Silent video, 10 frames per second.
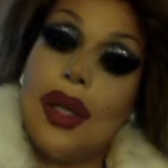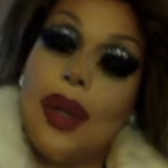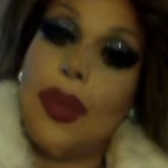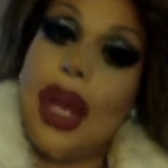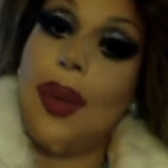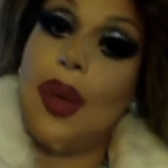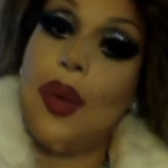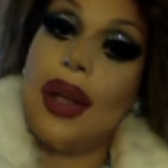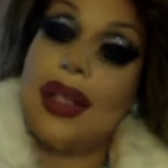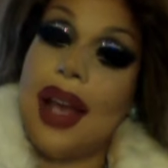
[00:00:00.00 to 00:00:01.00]
maybe
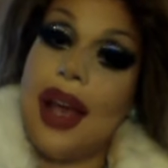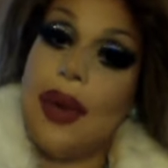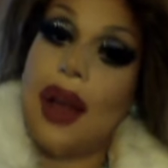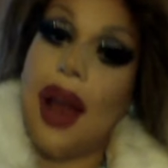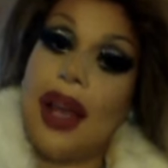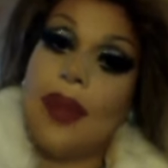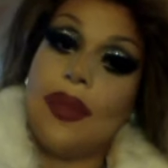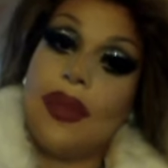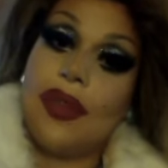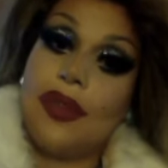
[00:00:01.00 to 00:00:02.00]
one day when I
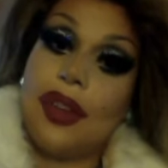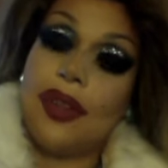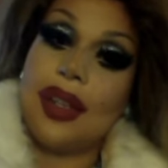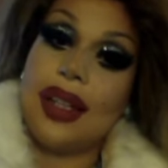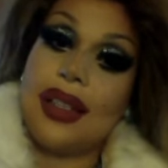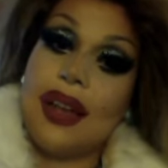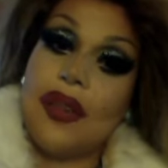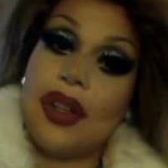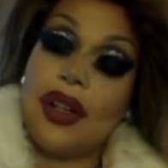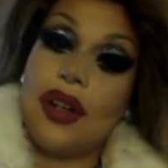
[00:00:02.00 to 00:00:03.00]
am
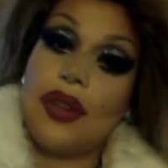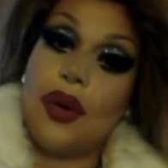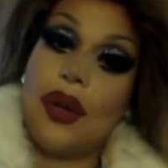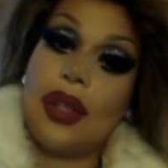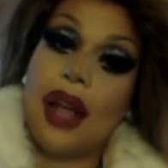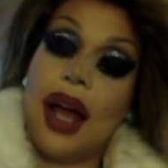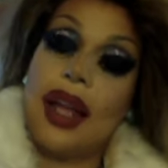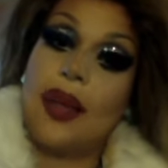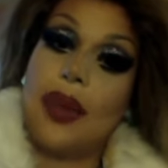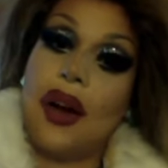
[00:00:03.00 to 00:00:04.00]
57 years old, I
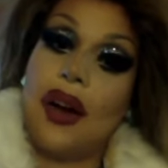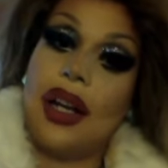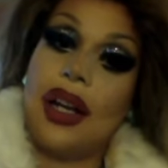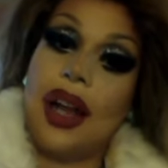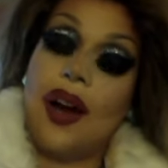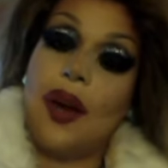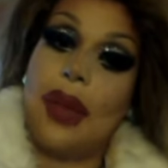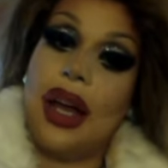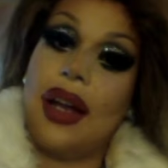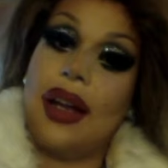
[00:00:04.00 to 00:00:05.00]
can marry an Arab
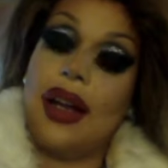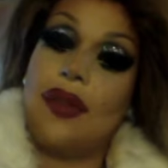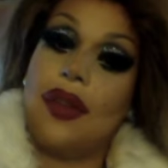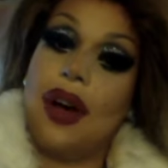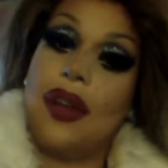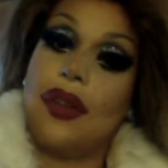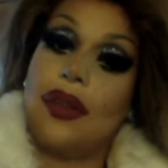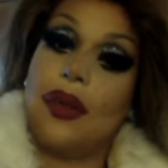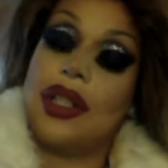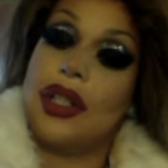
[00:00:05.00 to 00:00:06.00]
man and father
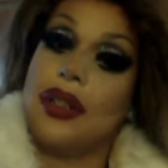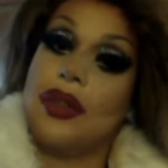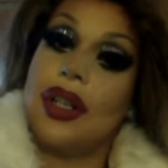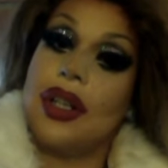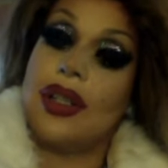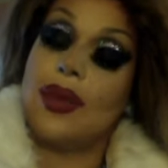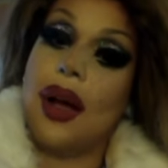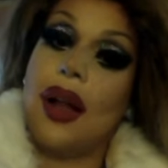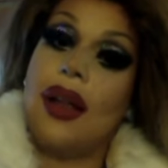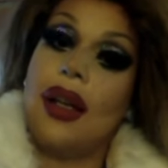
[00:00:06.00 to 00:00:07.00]
three children as
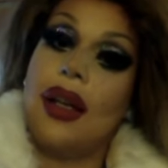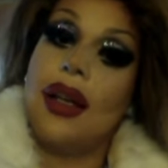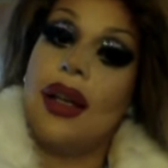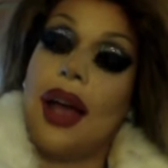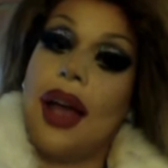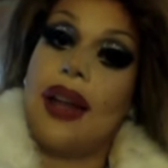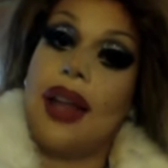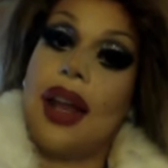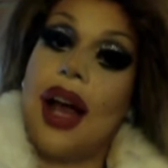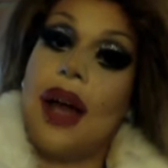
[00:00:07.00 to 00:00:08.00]
well. And then
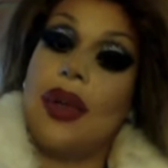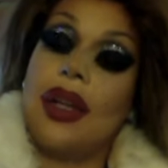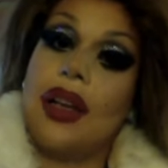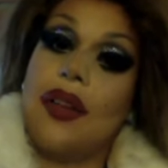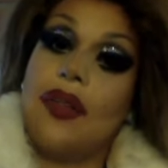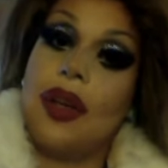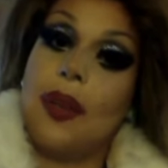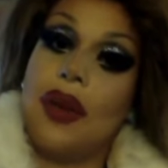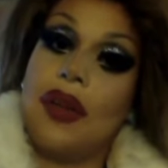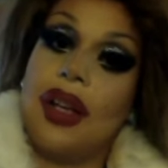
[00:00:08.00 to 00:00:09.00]
I will live in
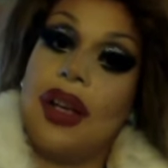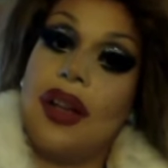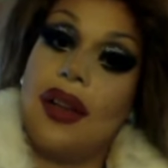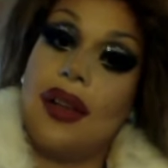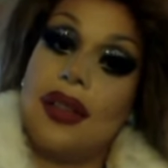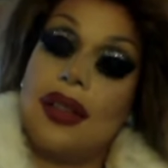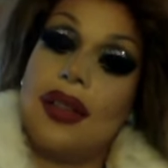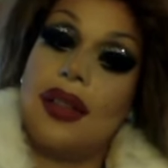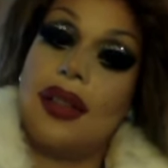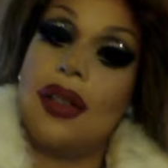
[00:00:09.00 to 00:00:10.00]
Beverly Hills.
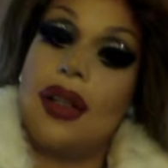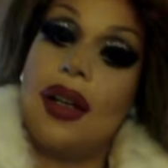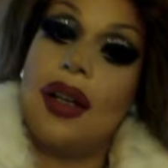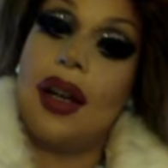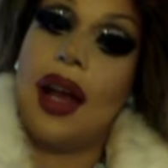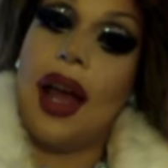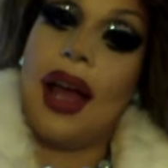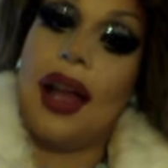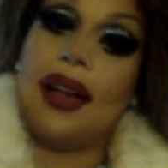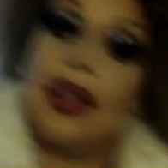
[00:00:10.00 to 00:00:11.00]

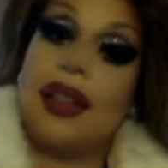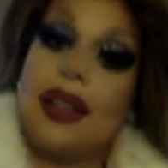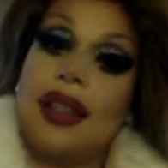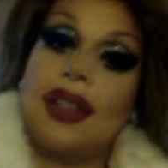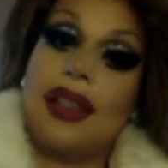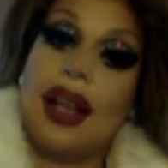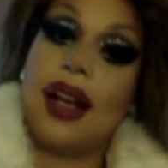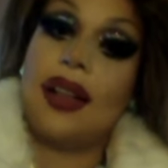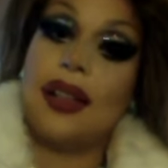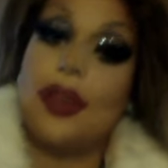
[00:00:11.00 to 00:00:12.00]
And this
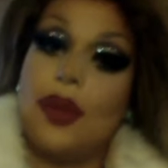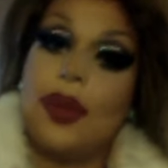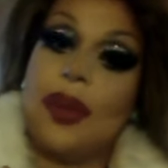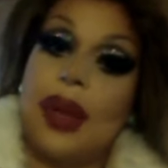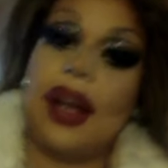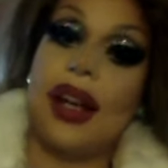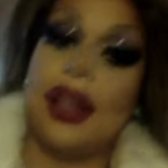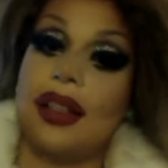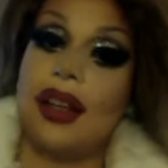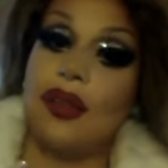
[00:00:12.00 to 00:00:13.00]
necklace will be made
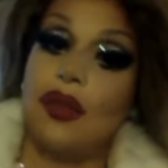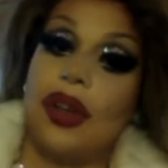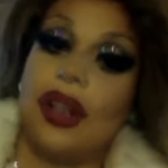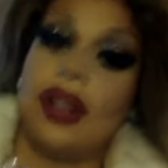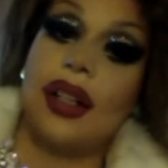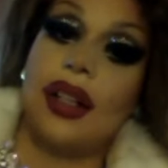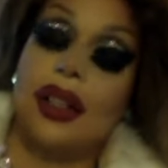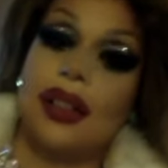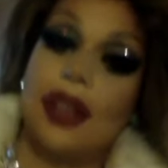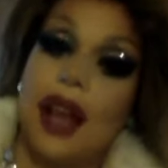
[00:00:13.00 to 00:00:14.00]
of real
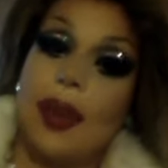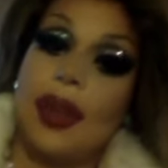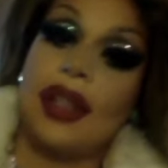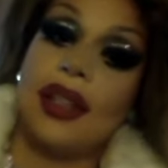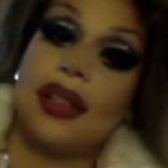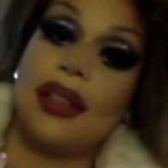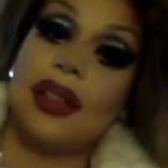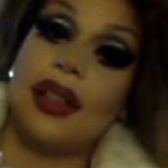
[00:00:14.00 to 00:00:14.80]
diamonds.